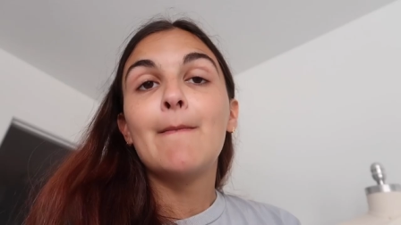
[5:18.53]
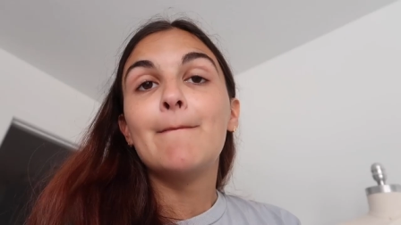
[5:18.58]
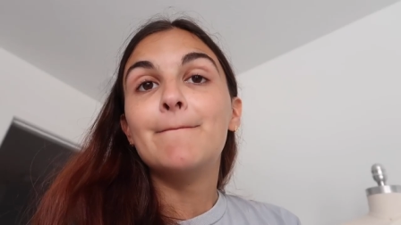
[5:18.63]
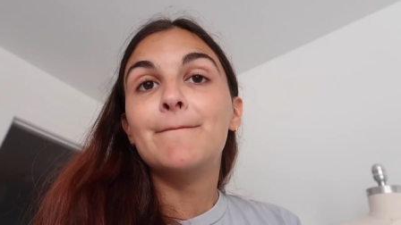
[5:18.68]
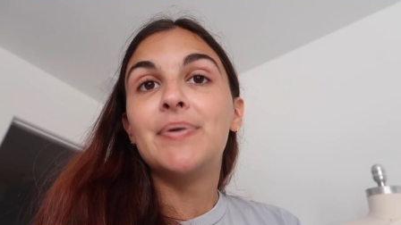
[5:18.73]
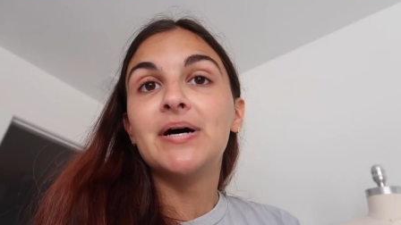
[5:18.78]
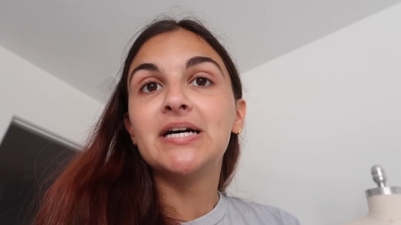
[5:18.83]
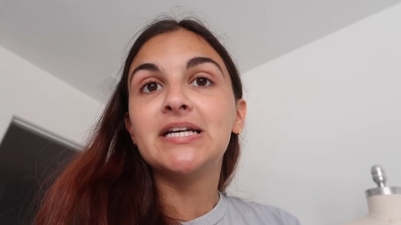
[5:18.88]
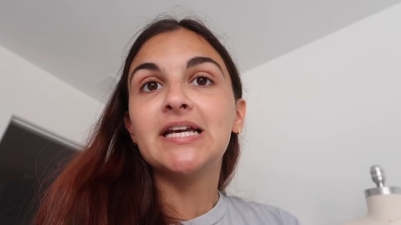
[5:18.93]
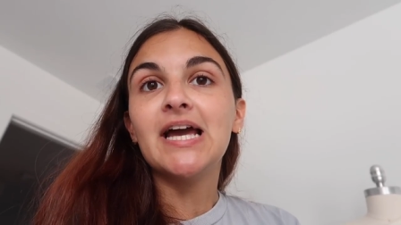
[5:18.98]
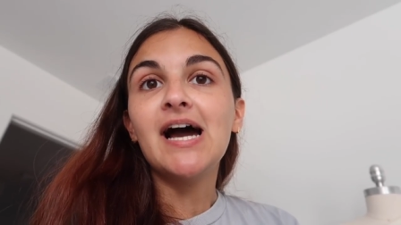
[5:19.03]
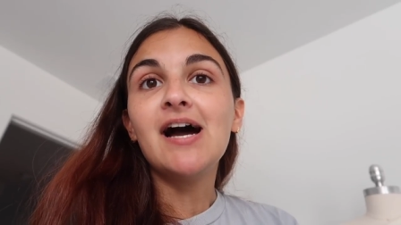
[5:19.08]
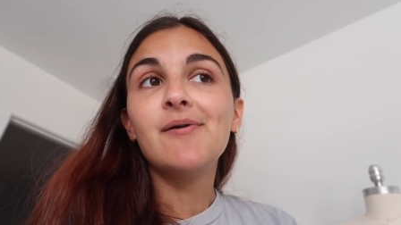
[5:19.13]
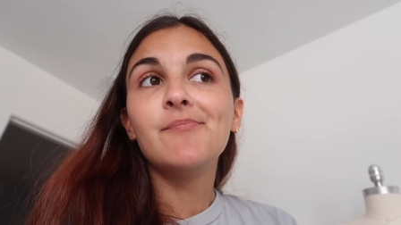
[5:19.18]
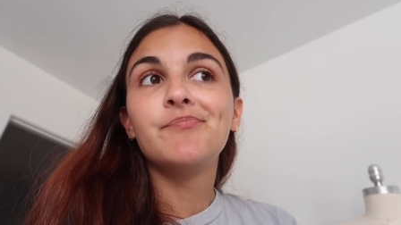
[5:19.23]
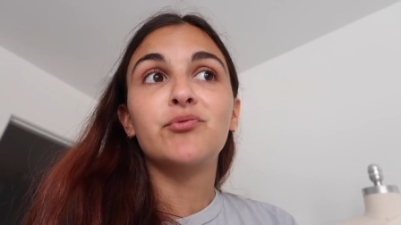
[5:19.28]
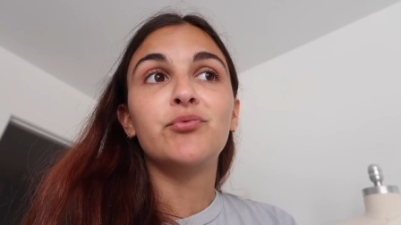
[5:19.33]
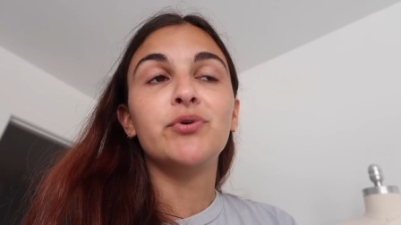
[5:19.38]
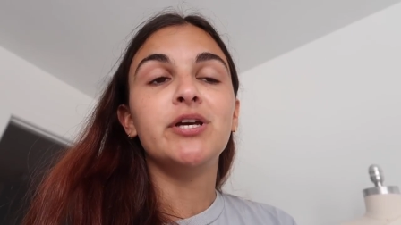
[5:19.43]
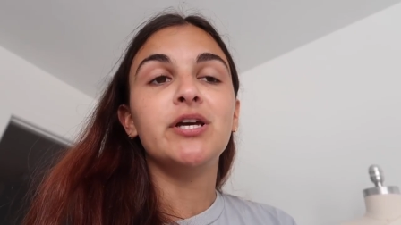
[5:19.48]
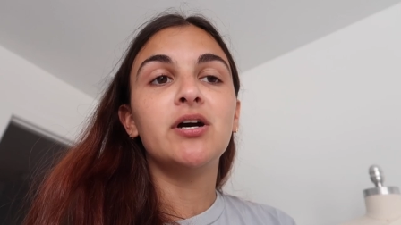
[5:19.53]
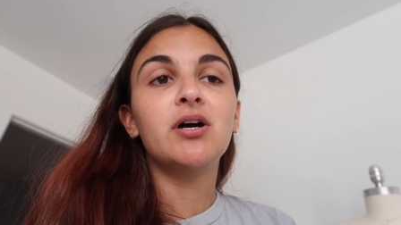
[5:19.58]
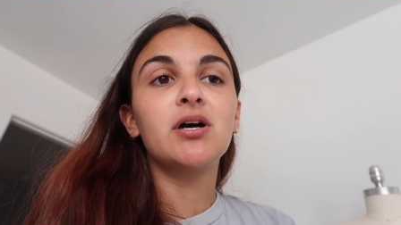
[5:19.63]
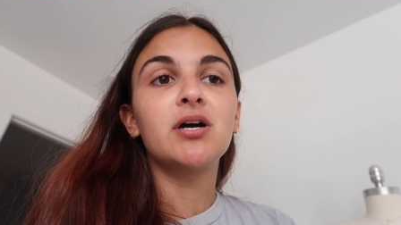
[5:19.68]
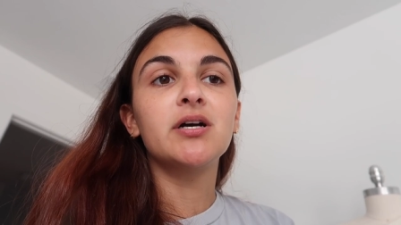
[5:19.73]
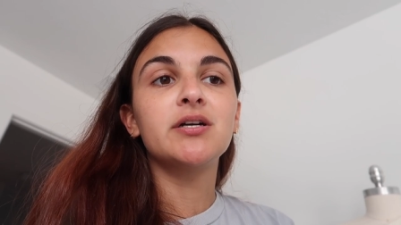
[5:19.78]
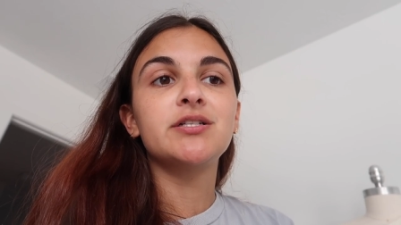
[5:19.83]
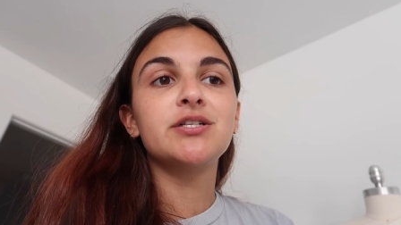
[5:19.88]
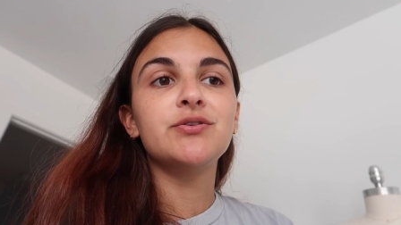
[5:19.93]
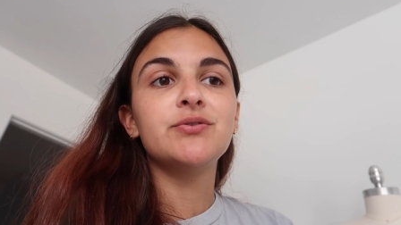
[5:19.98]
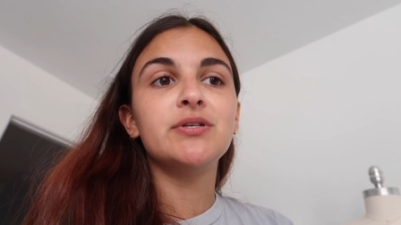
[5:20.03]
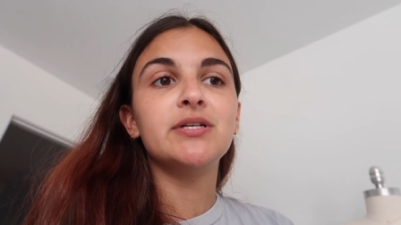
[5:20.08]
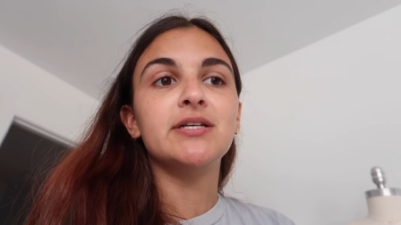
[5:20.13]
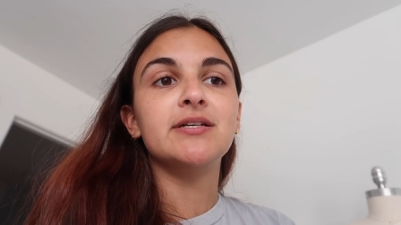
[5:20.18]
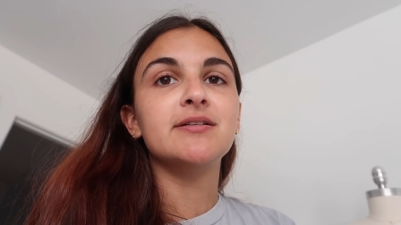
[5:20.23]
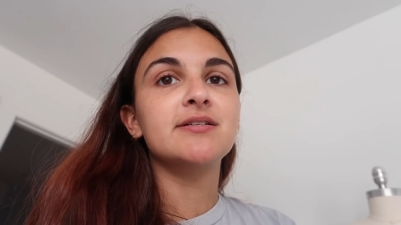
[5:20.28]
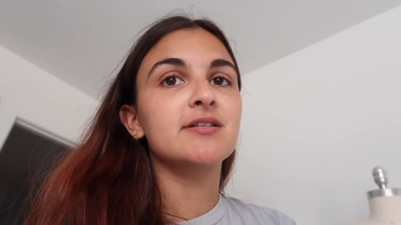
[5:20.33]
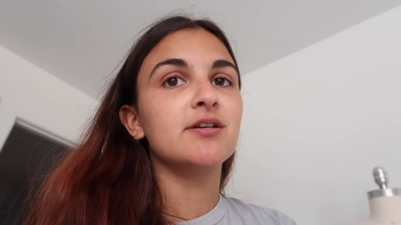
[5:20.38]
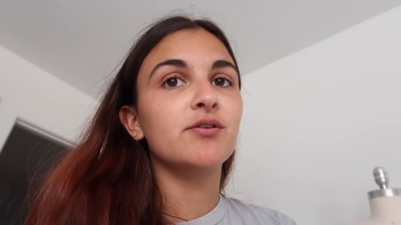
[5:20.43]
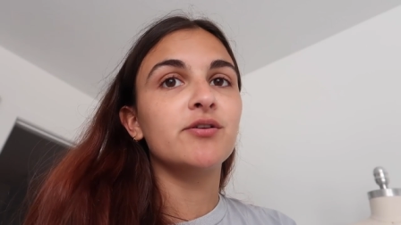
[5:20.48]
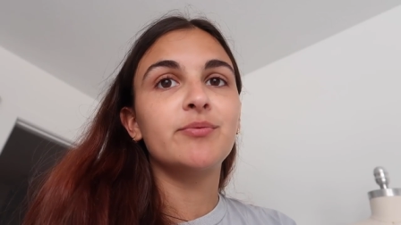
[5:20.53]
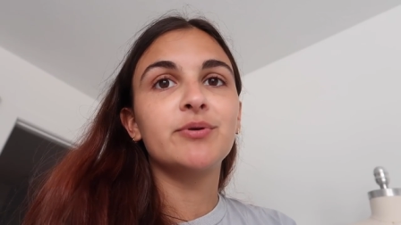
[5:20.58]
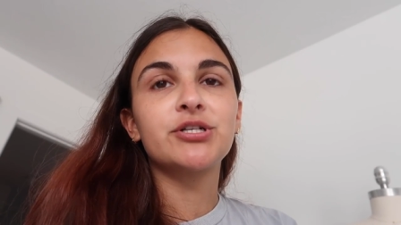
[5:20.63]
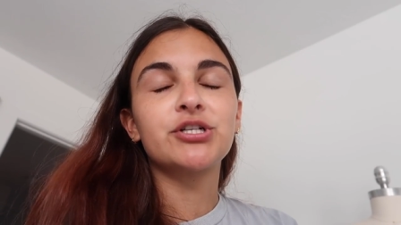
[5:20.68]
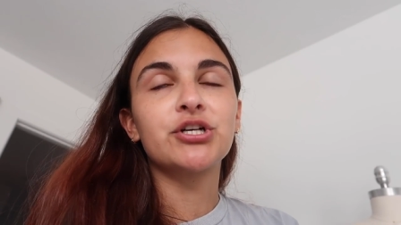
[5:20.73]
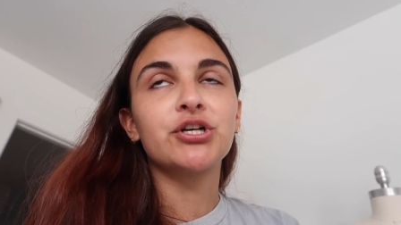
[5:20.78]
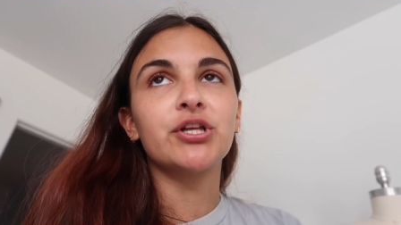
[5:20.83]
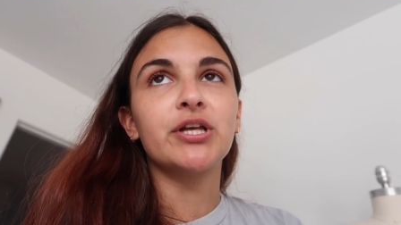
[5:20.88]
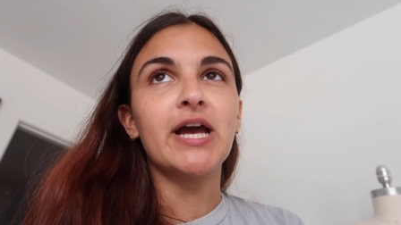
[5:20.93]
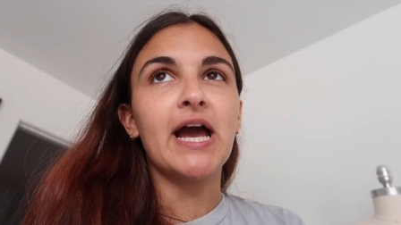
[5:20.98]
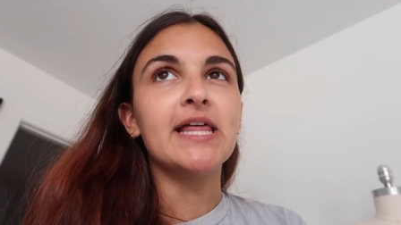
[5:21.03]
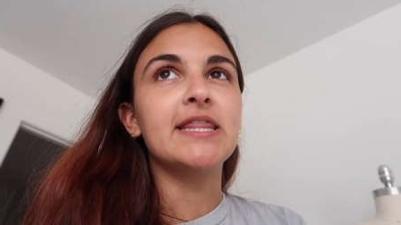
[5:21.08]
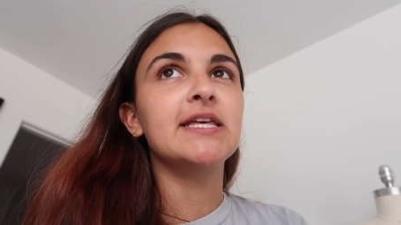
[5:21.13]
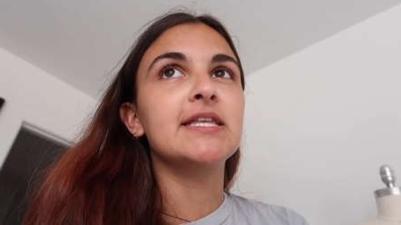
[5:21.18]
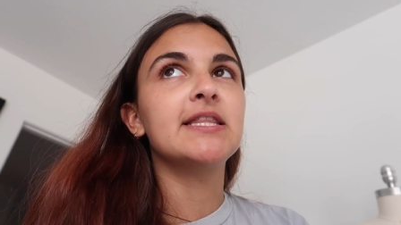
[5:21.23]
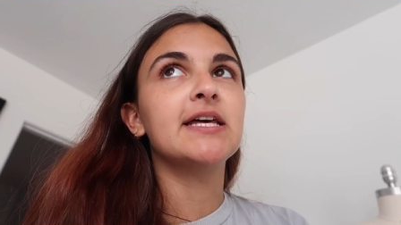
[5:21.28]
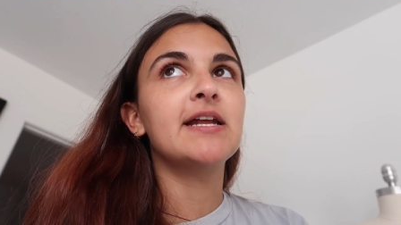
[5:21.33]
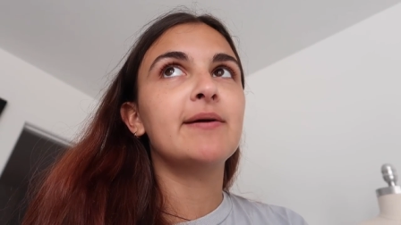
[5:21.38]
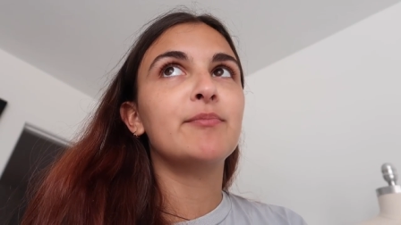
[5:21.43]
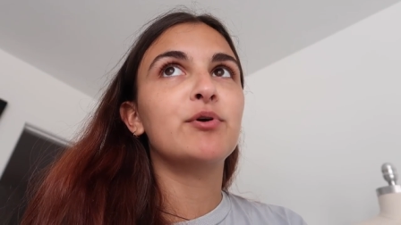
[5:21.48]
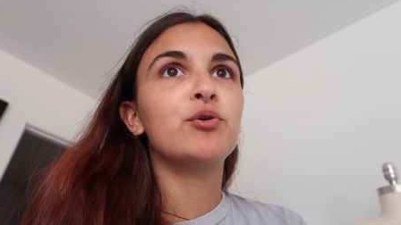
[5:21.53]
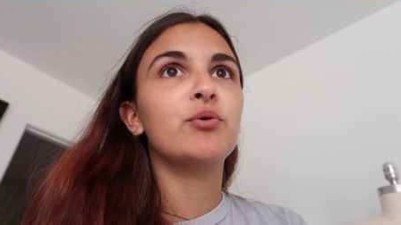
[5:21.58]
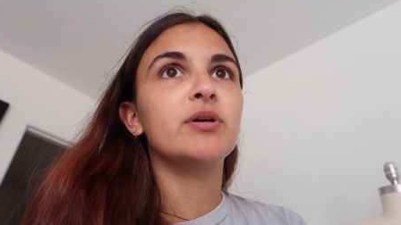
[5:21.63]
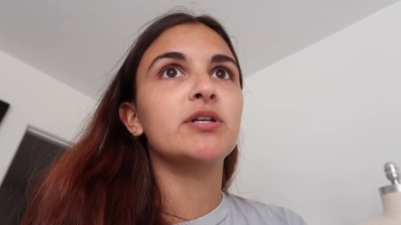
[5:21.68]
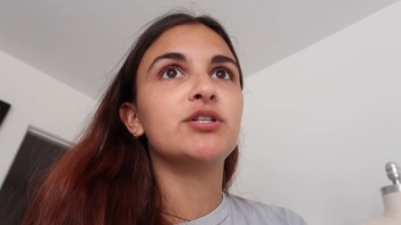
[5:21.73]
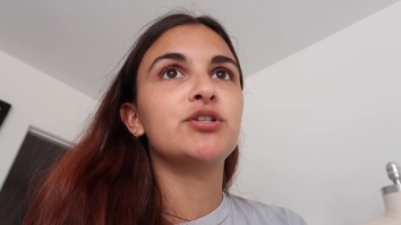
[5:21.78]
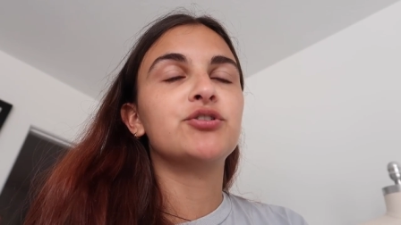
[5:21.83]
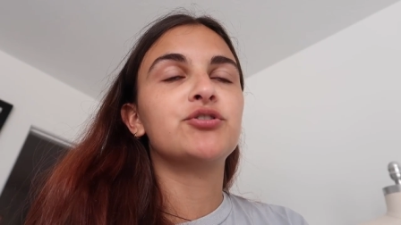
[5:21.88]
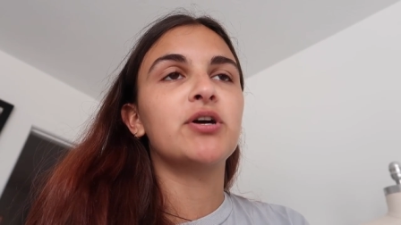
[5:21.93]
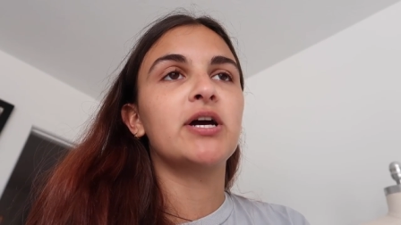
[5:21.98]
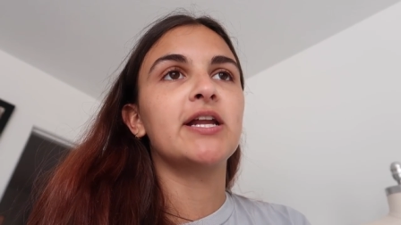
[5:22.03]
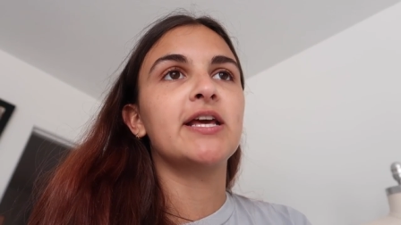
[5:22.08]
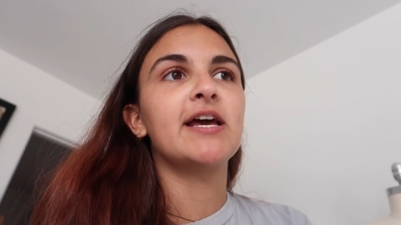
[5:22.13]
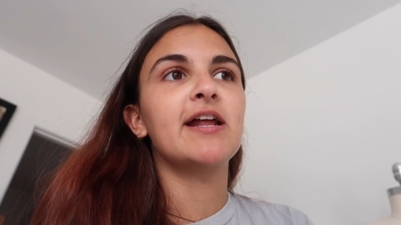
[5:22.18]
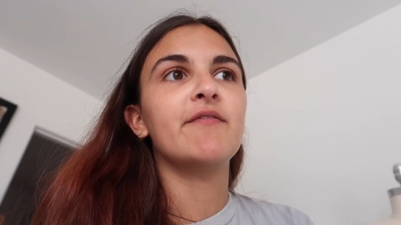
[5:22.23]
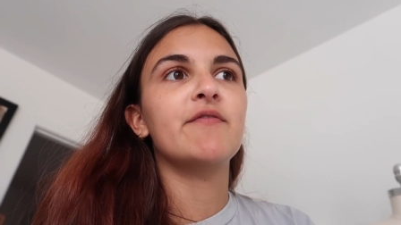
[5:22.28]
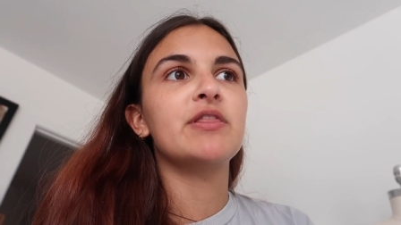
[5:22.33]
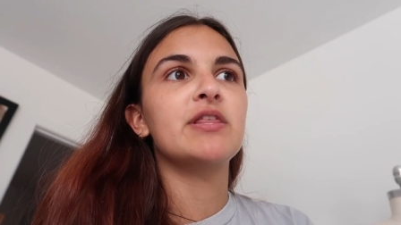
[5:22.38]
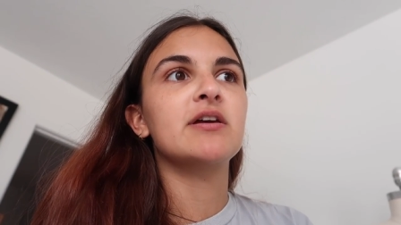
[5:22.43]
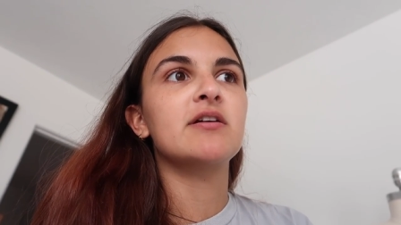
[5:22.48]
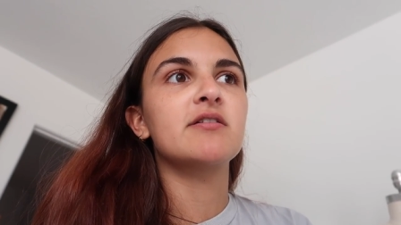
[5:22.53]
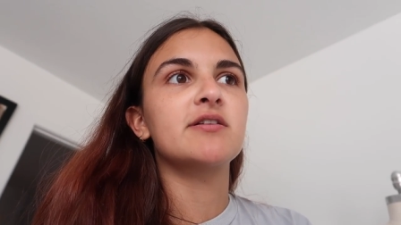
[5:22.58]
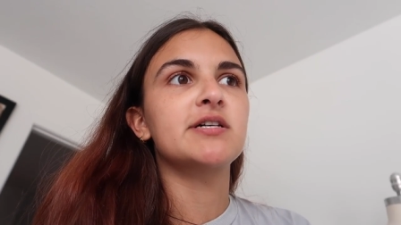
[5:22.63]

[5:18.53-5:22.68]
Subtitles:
But yeah, we are doing it slowly but surely. I think that I'm going to try to get everything